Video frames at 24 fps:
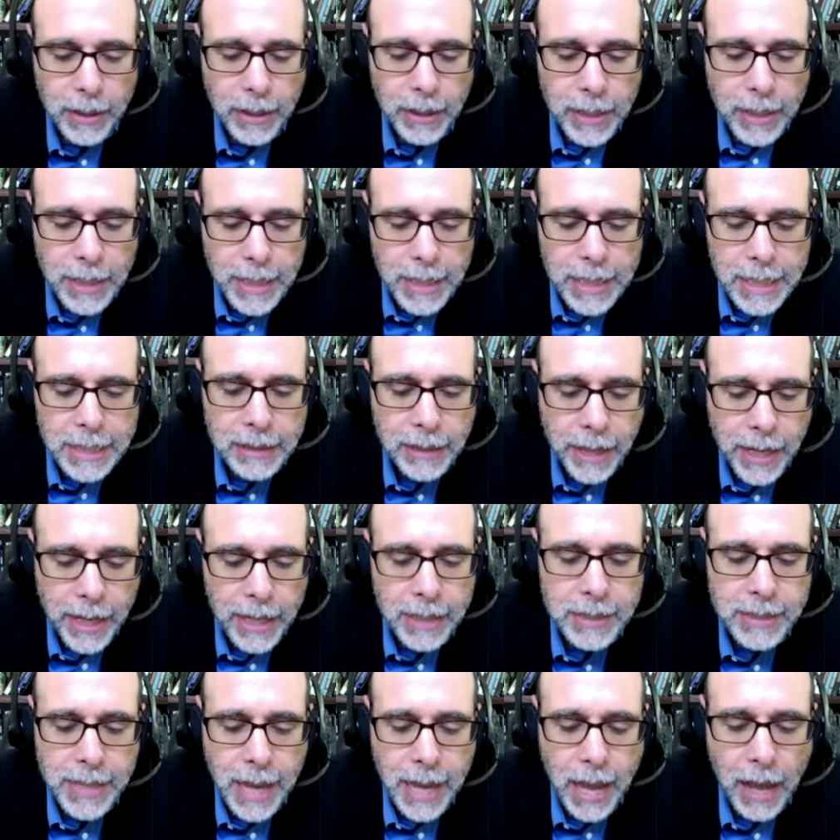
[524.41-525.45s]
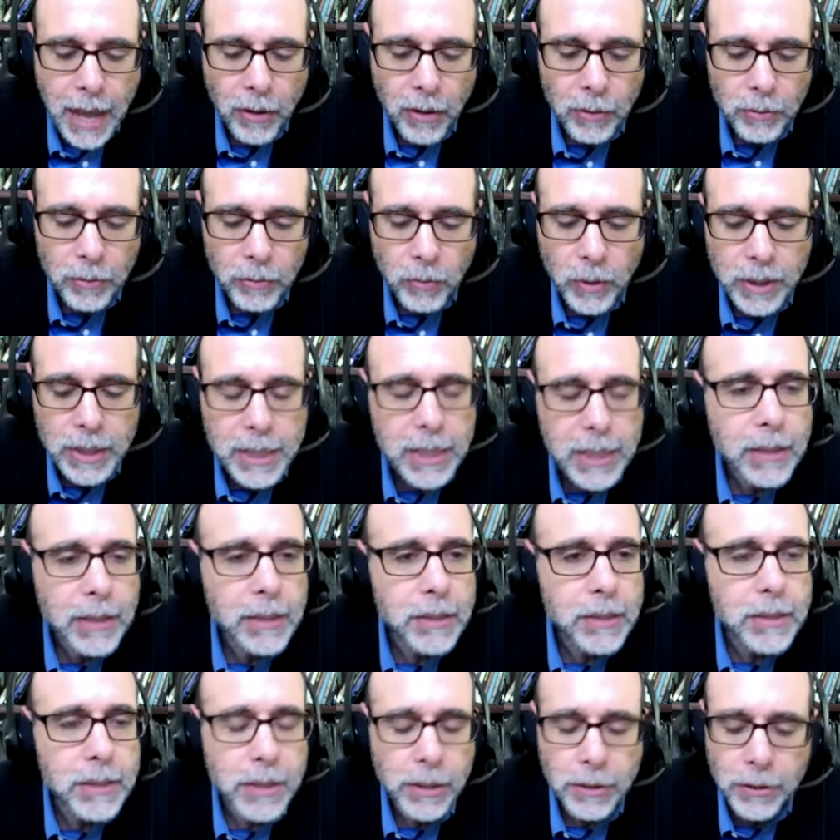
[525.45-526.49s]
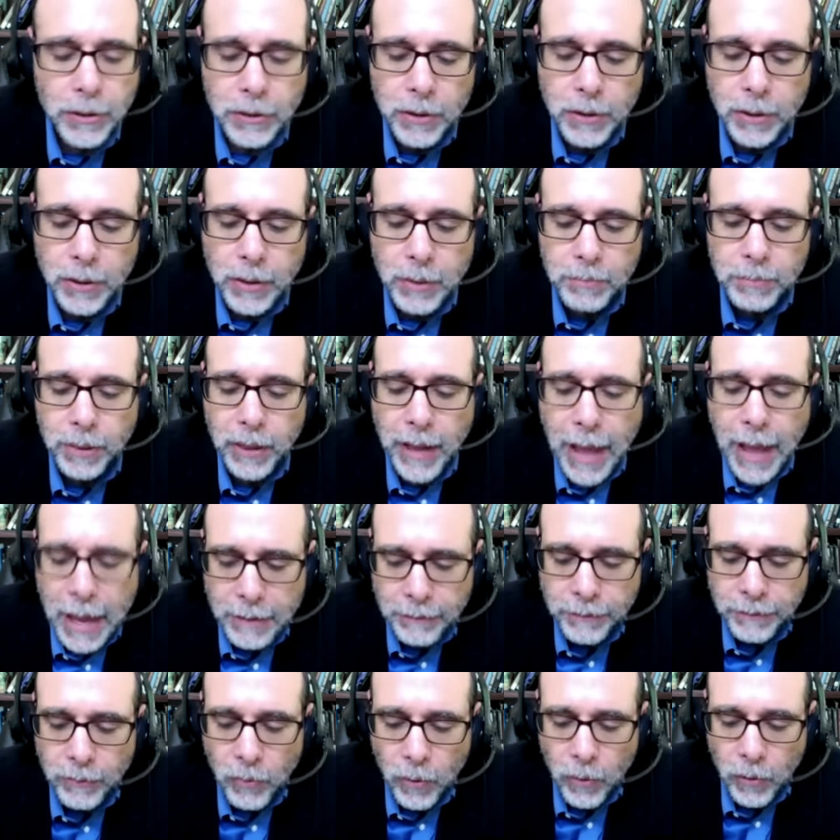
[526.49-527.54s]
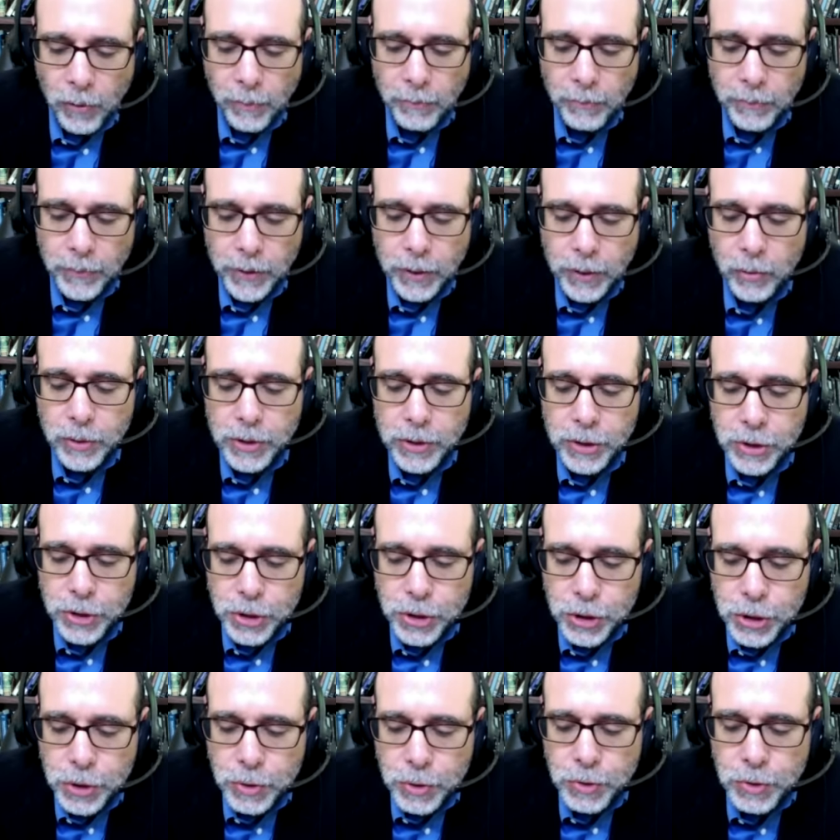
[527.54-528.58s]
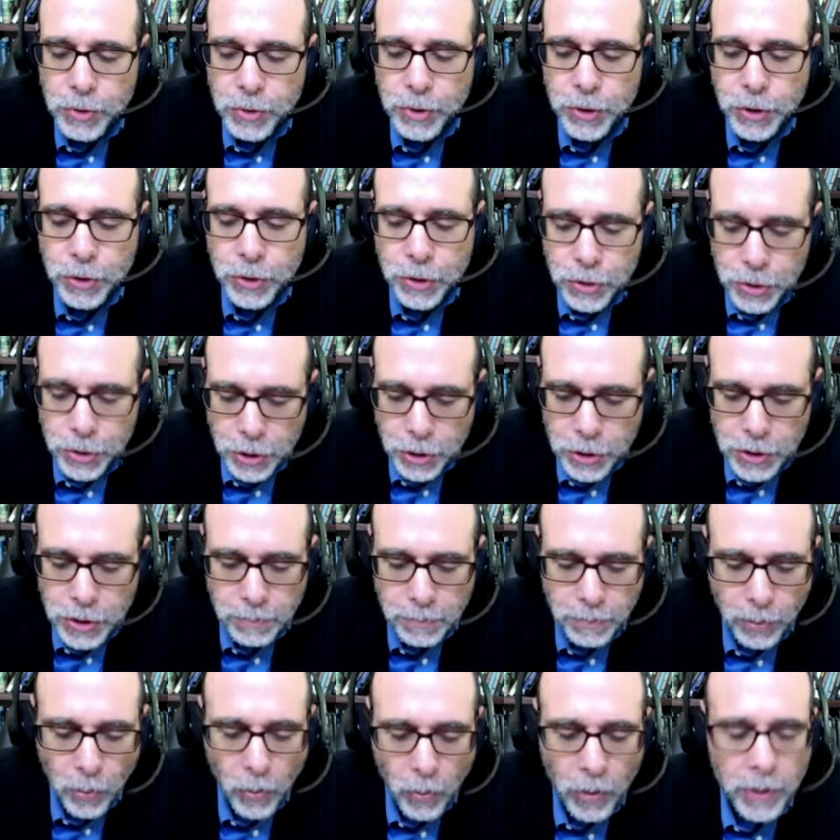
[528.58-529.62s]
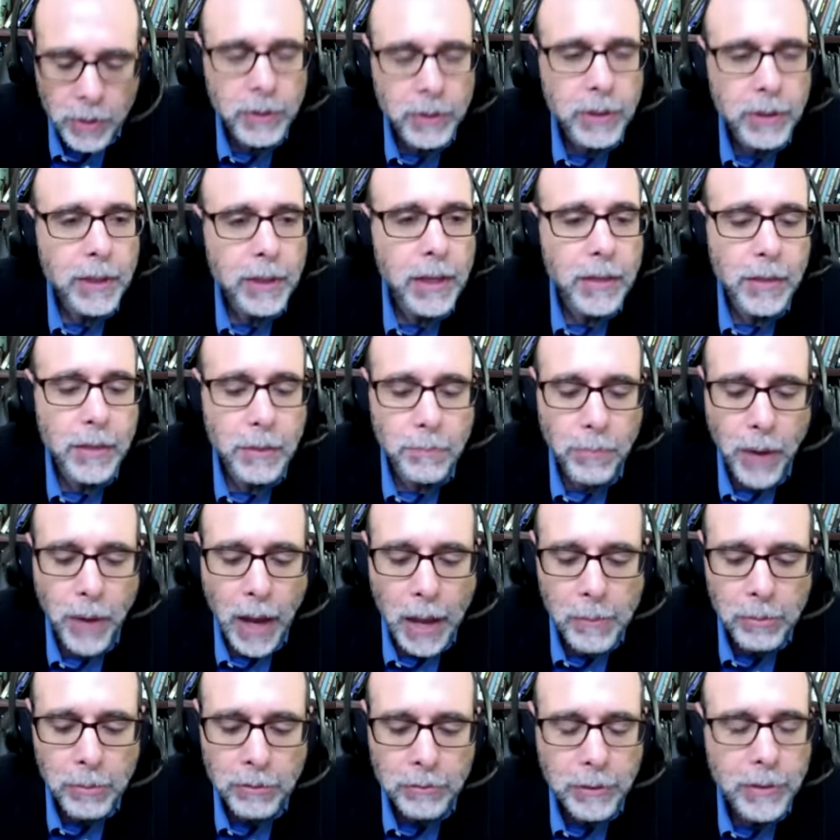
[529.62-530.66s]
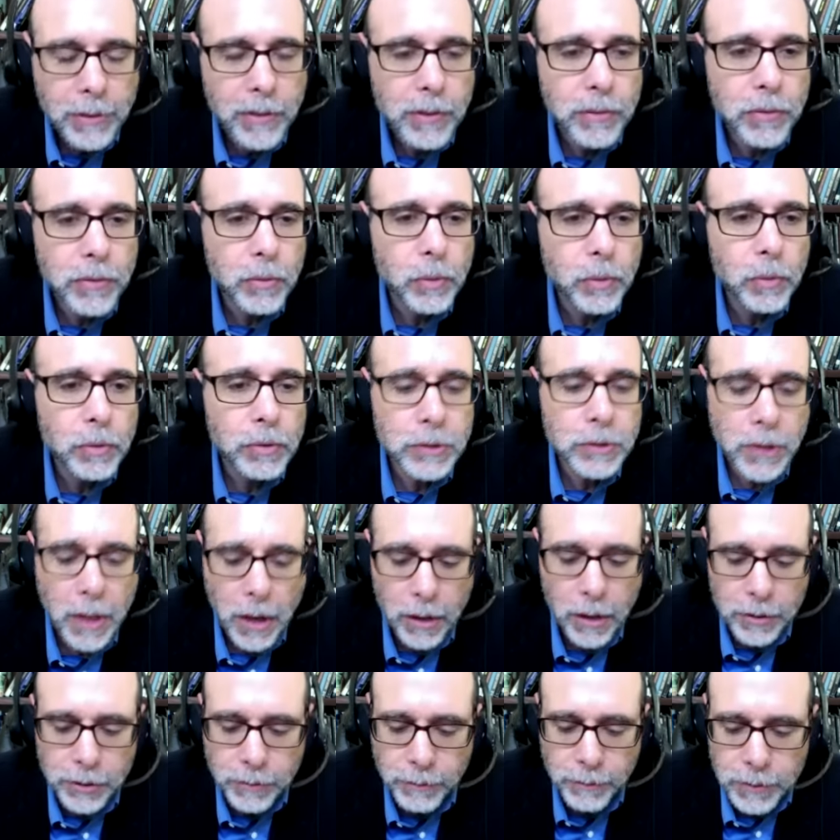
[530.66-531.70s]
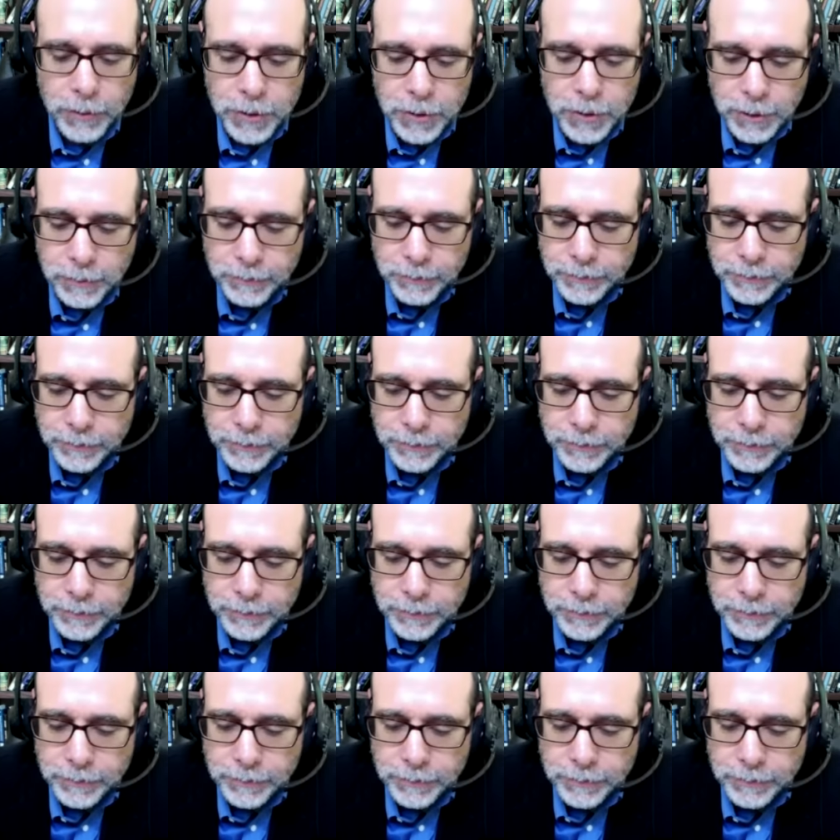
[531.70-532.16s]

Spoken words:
he laid down what he considered the platform which Jews should support in the Bible and the schools controversy.